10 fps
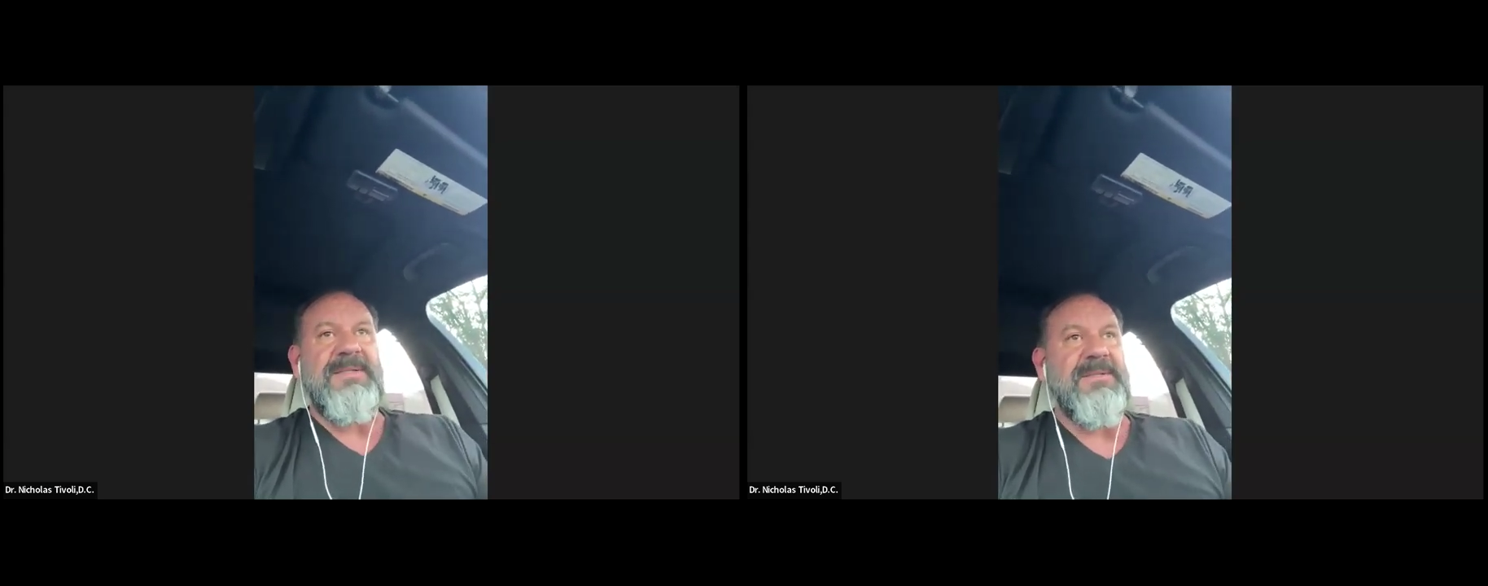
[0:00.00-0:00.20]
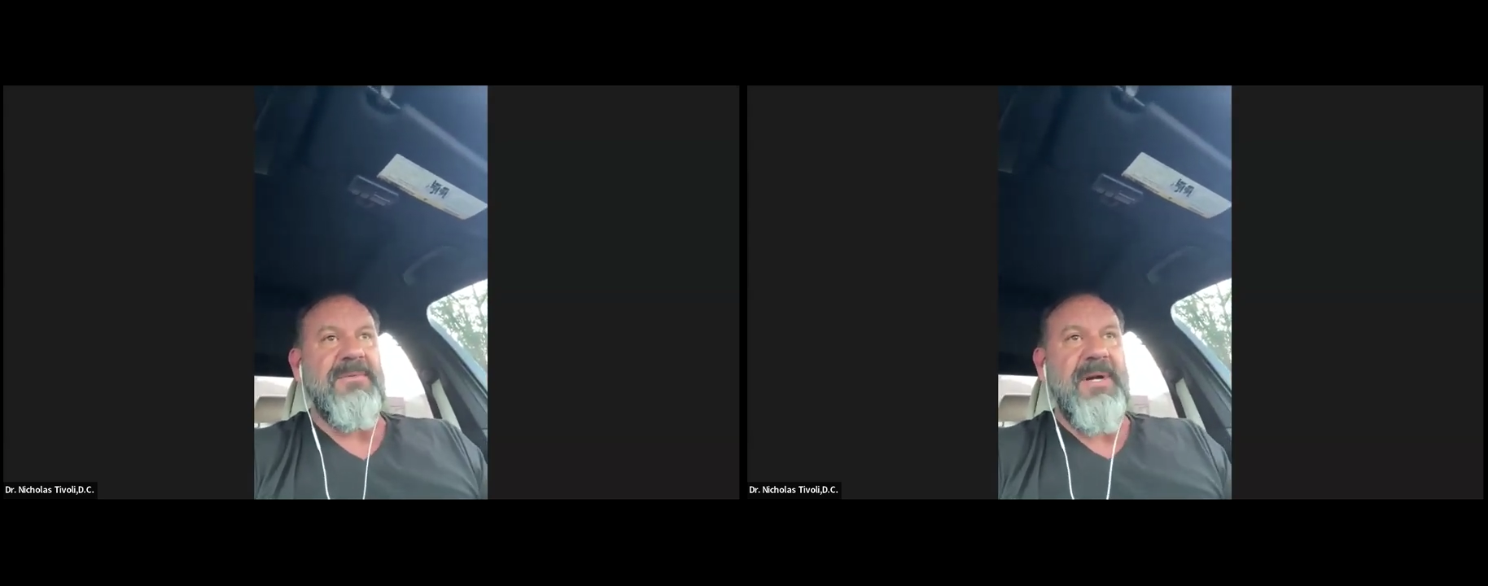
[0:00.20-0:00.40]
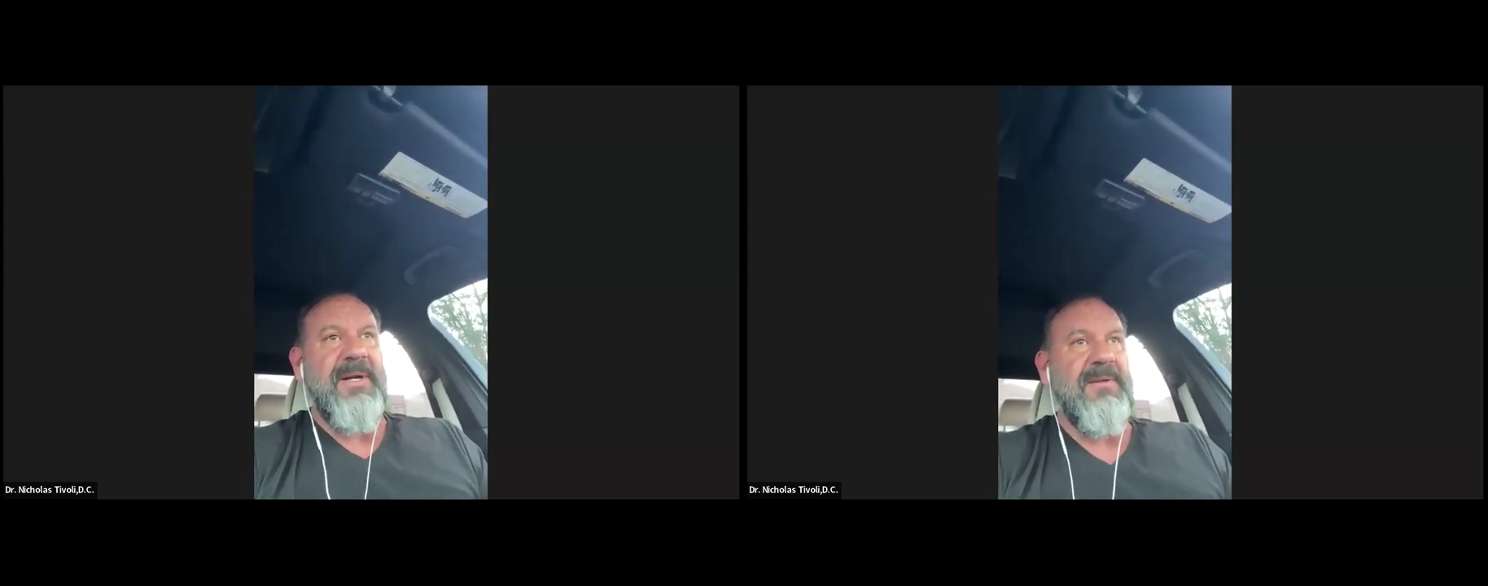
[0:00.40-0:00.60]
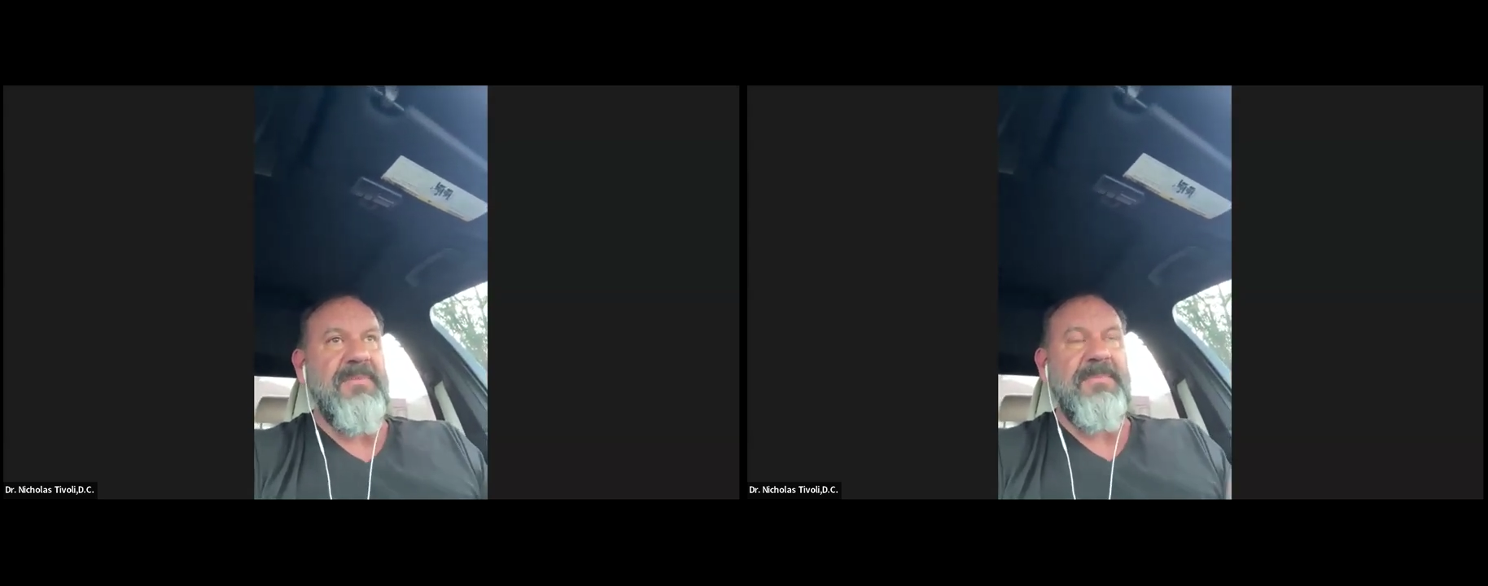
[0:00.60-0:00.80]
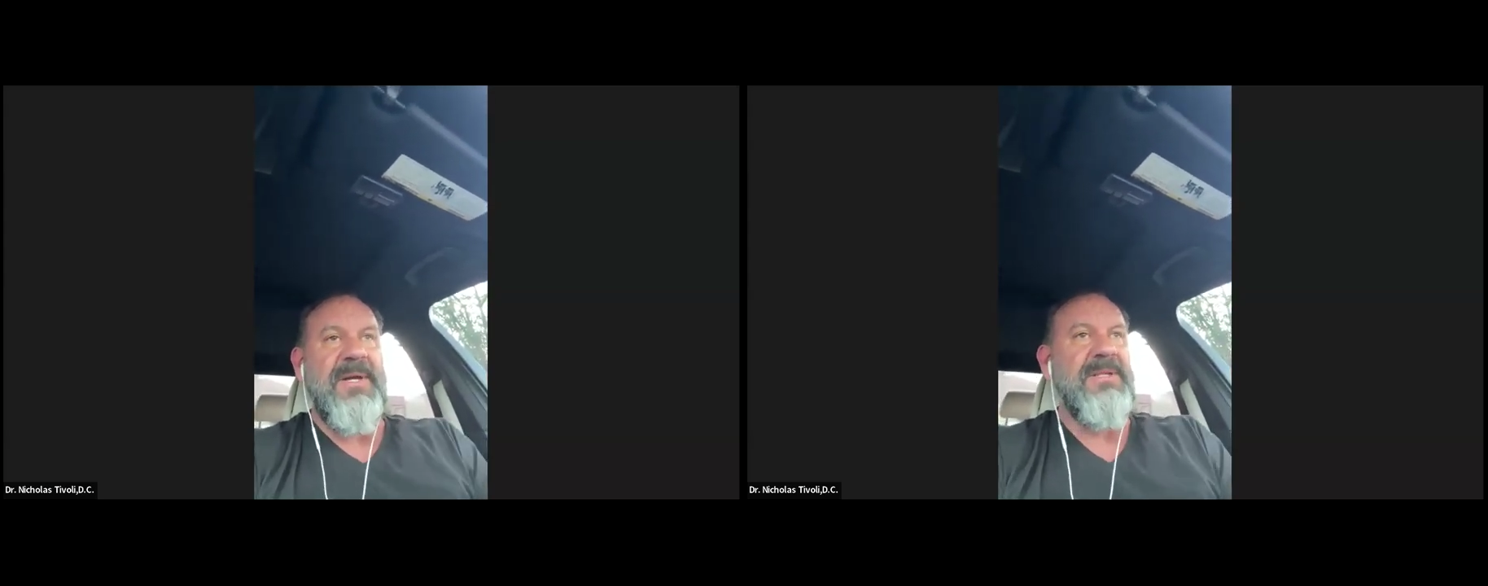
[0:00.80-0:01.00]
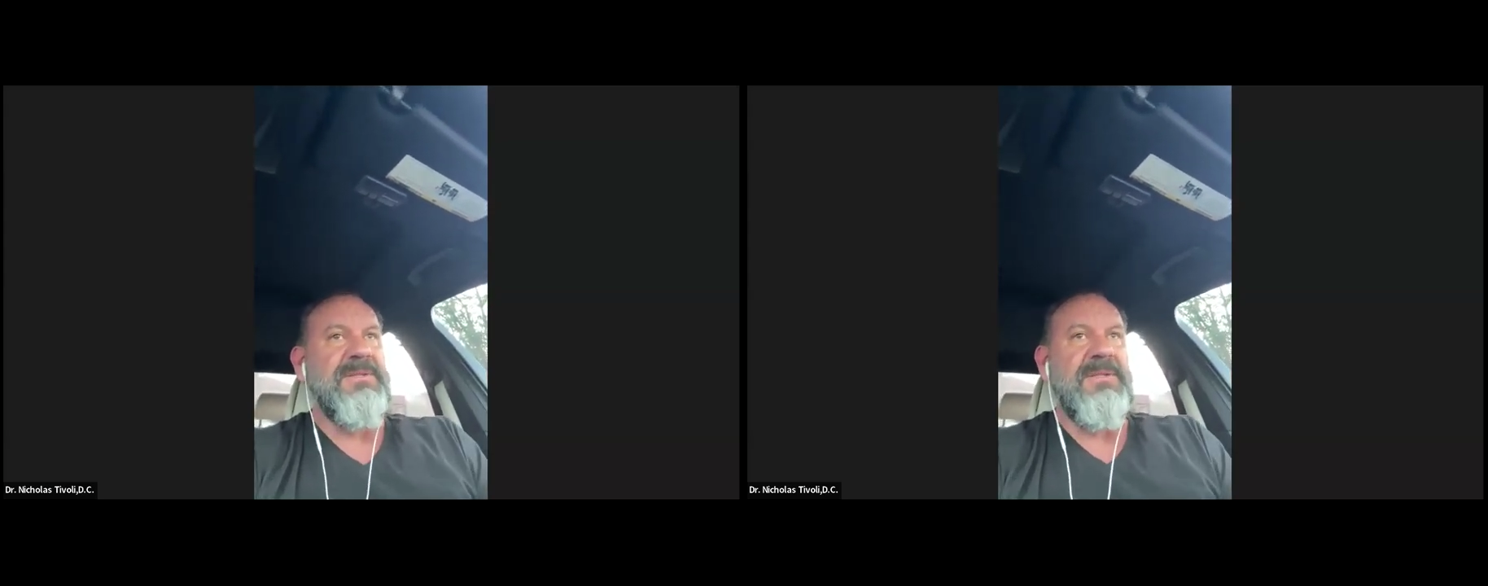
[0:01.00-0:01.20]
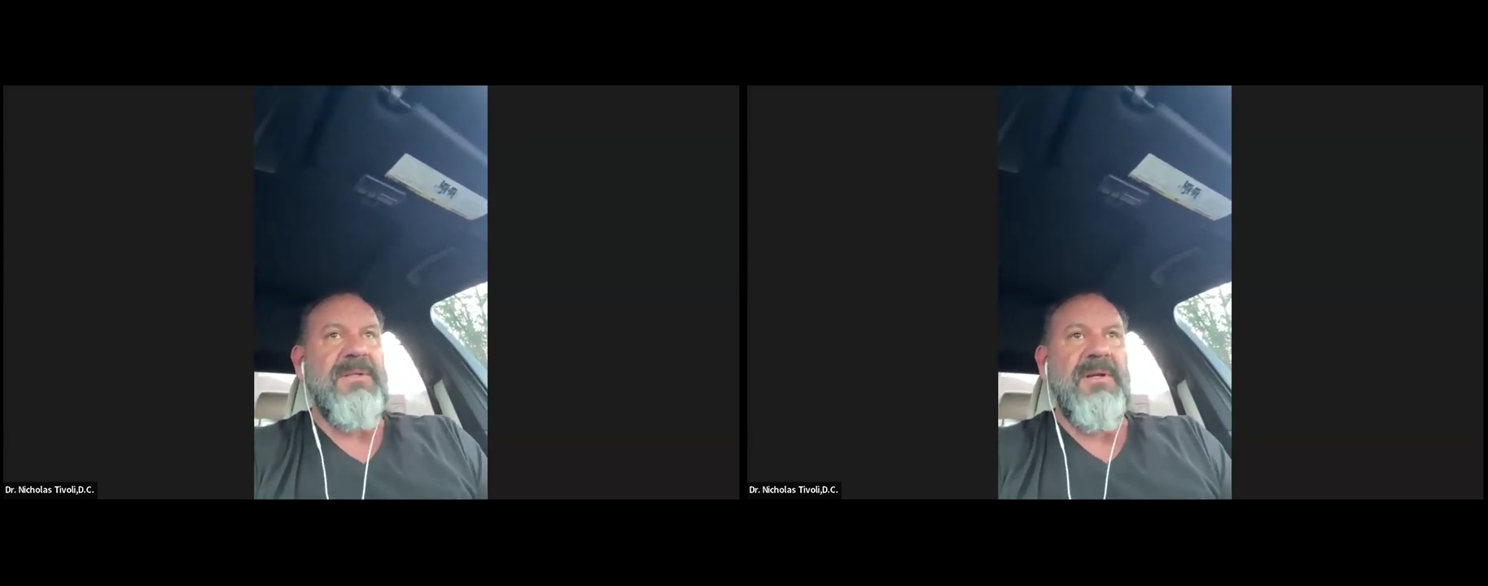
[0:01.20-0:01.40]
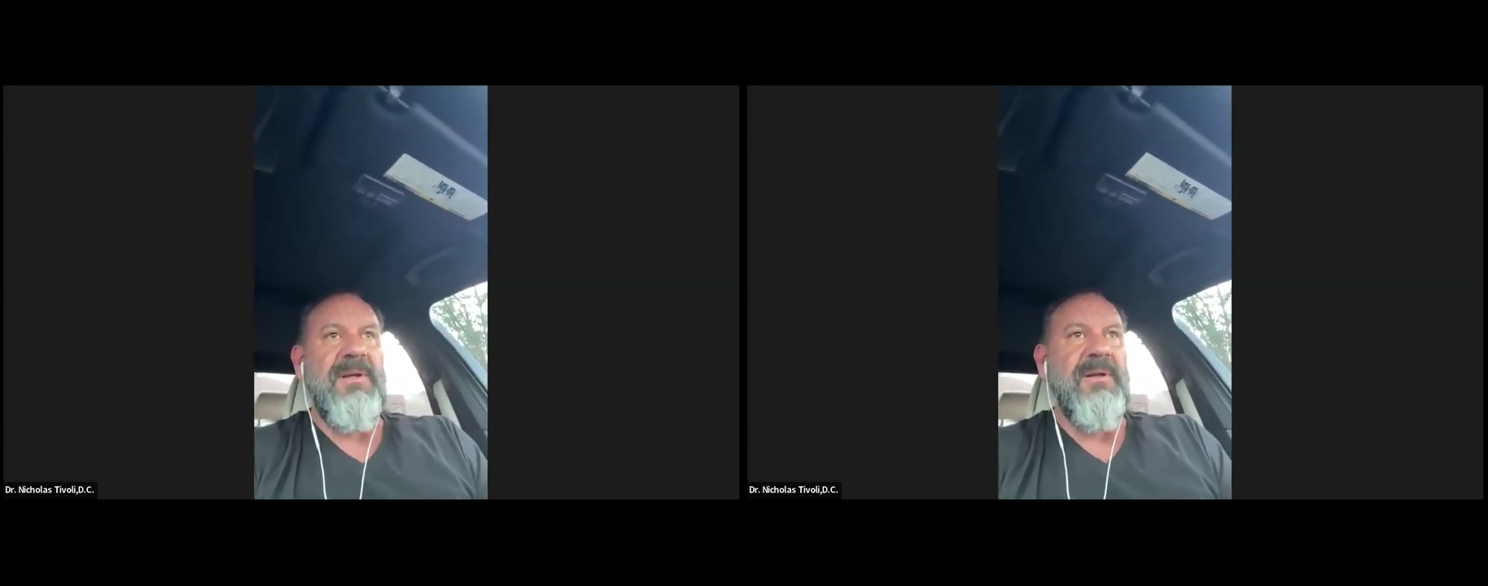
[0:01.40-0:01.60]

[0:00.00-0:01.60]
She's a regular patient,